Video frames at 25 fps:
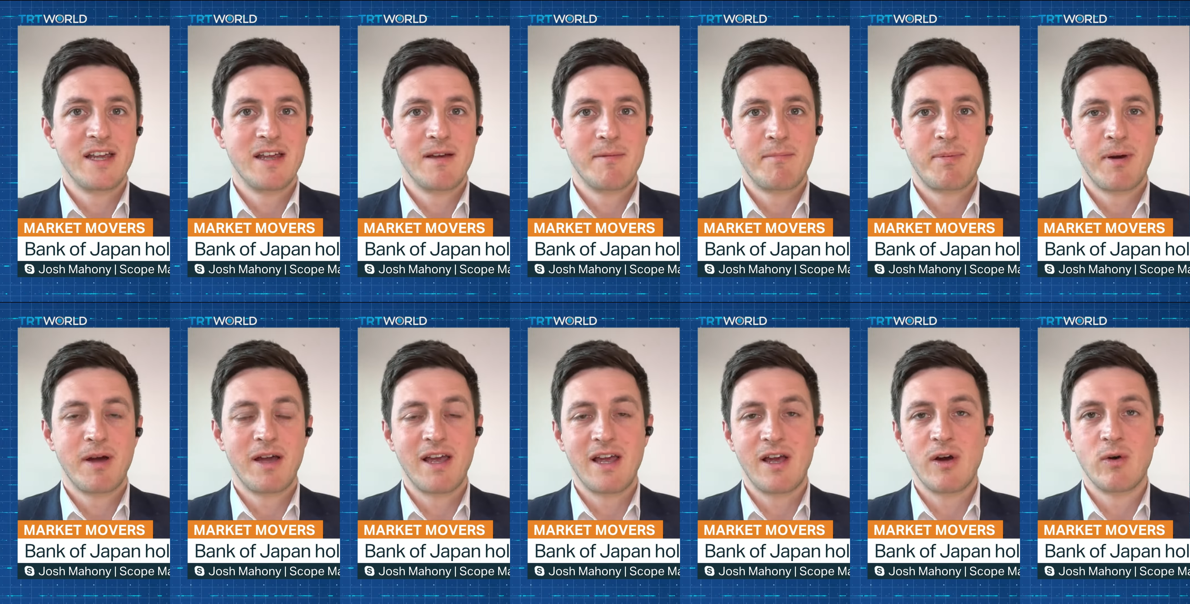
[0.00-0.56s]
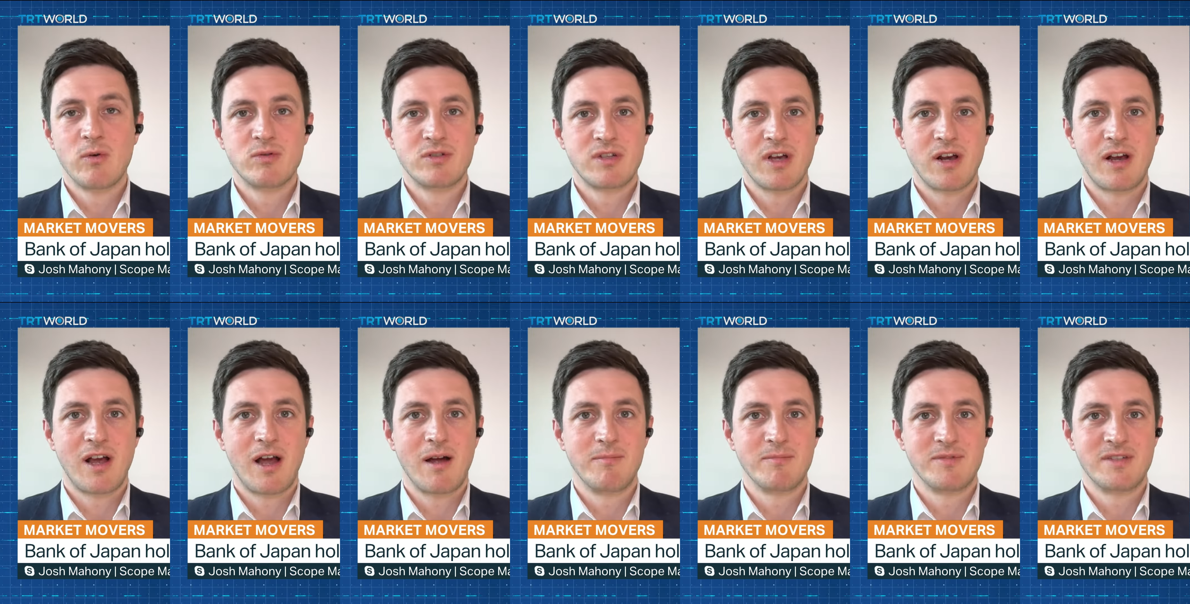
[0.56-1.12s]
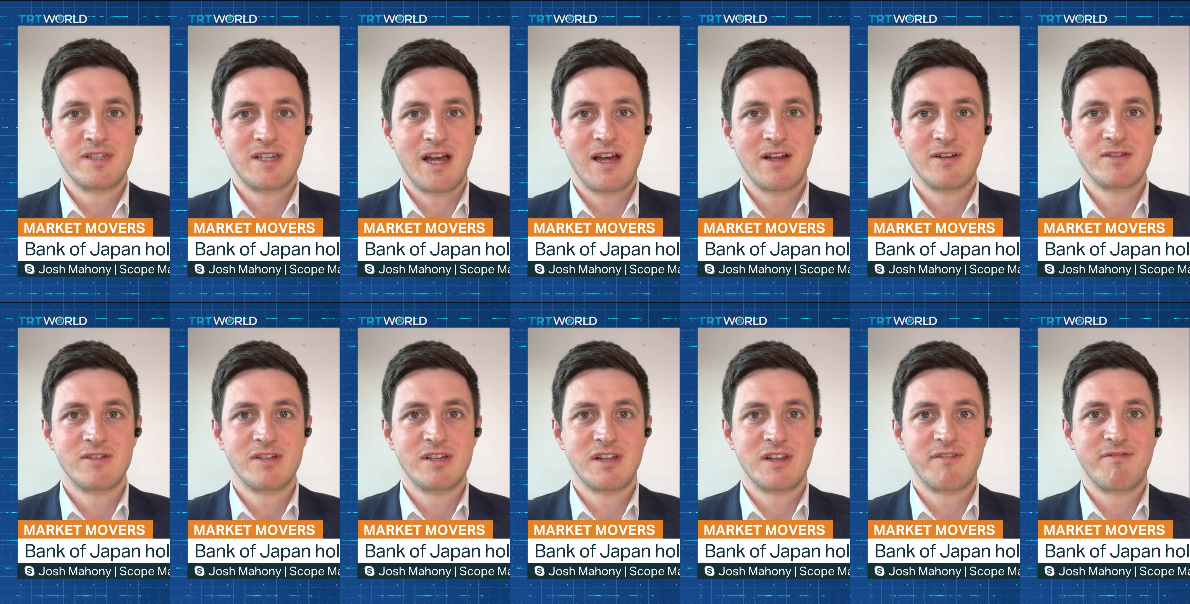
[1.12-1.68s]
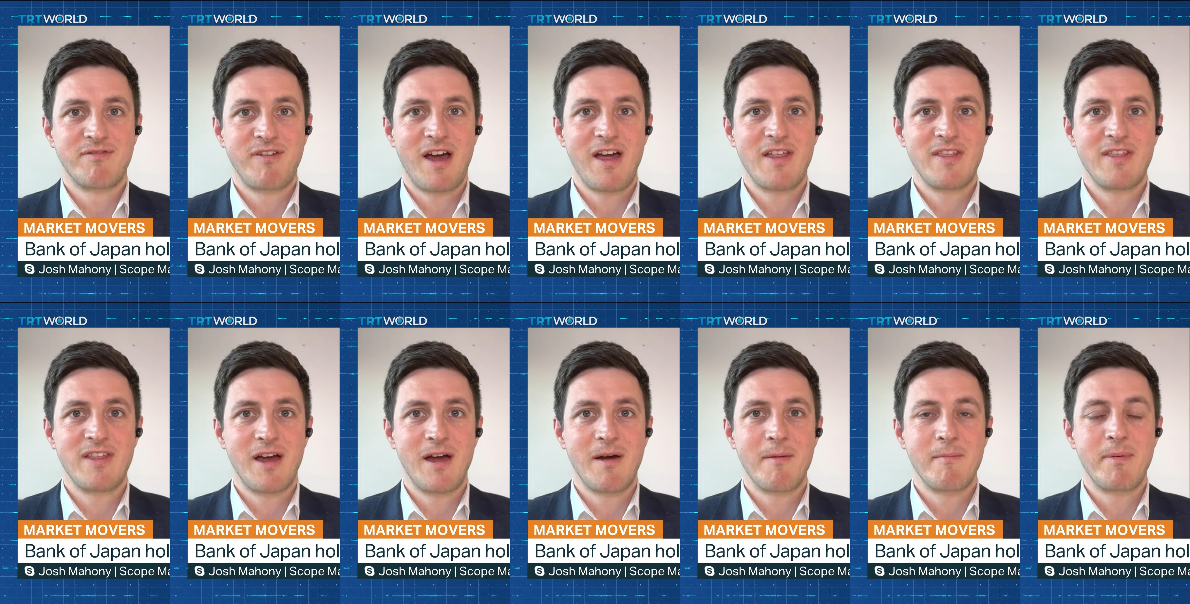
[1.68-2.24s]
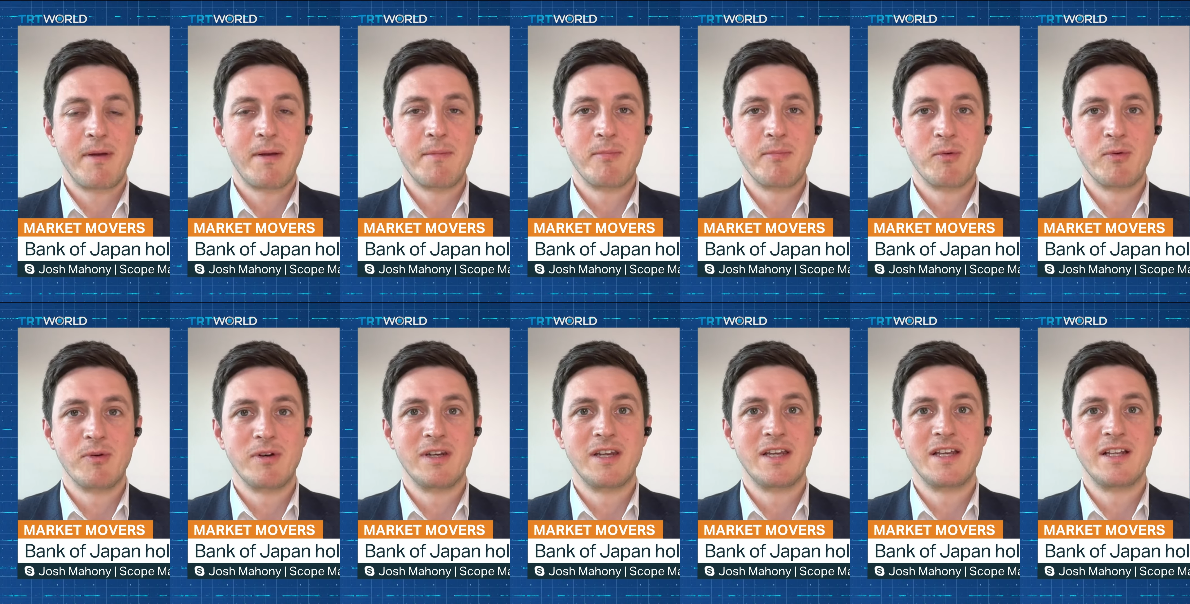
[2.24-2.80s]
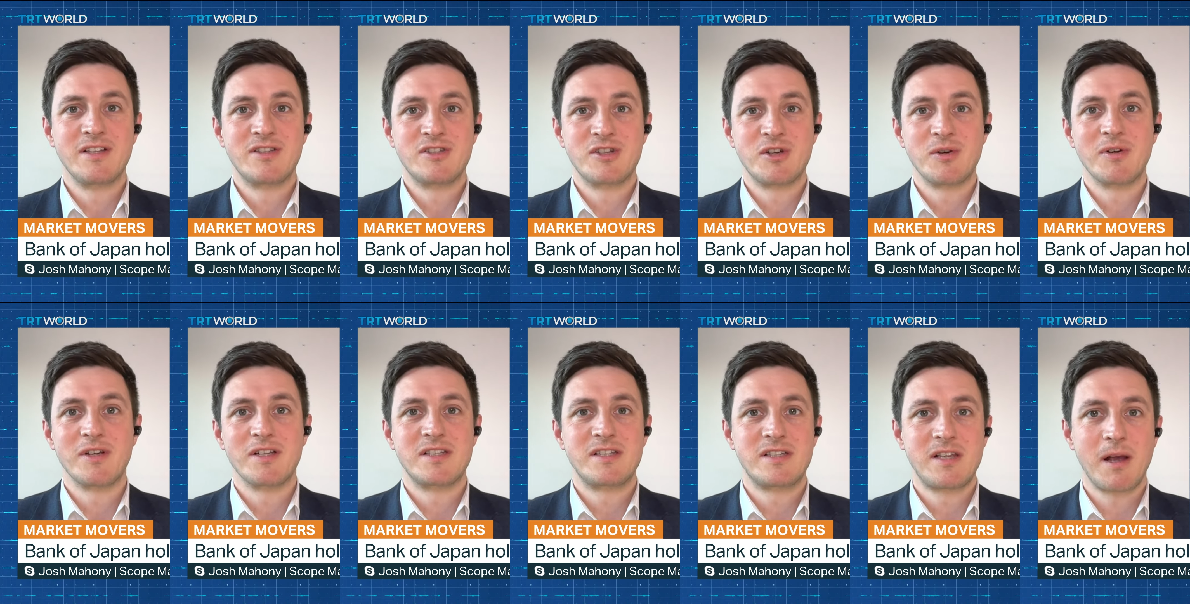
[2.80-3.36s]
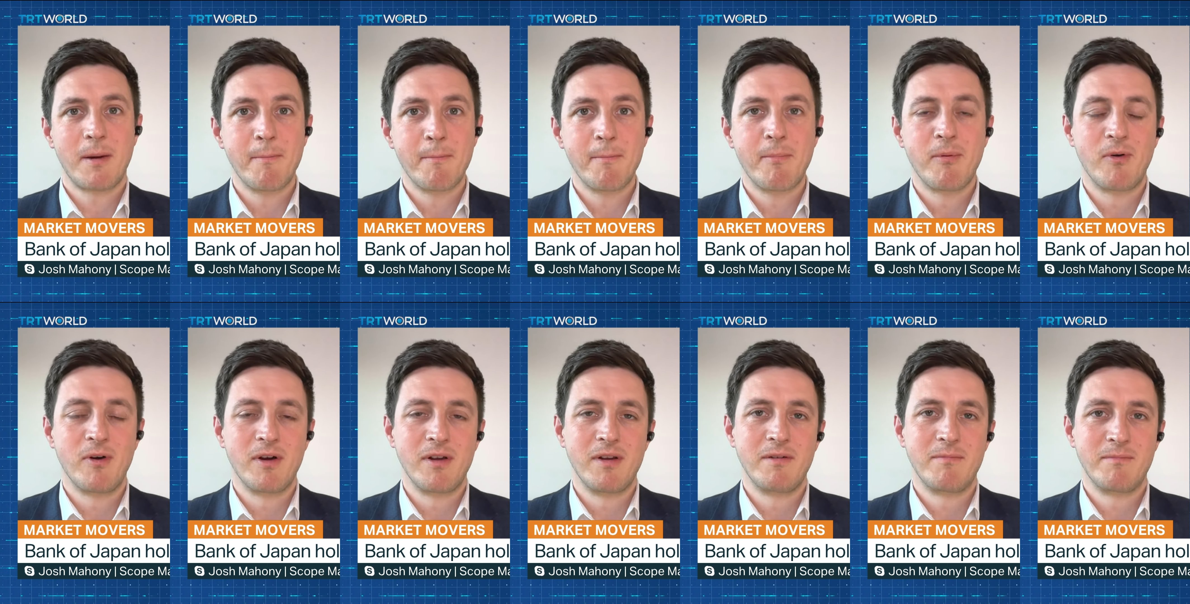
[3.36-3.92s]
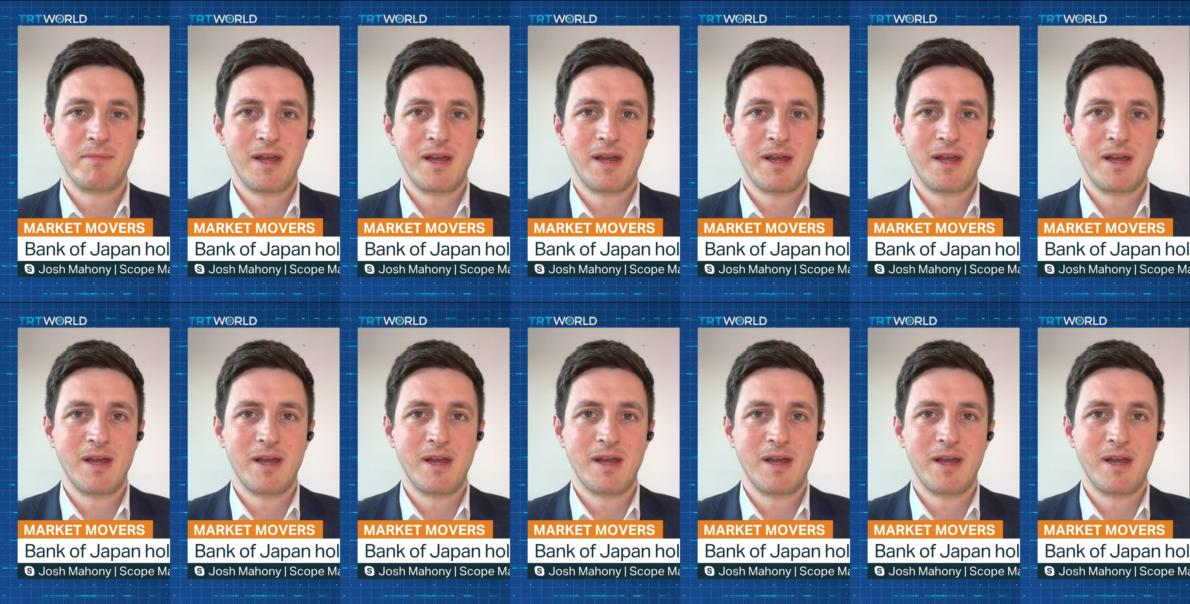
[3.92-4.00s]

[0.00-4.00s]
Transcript: But it also comes down to the fact that people need to, at some point,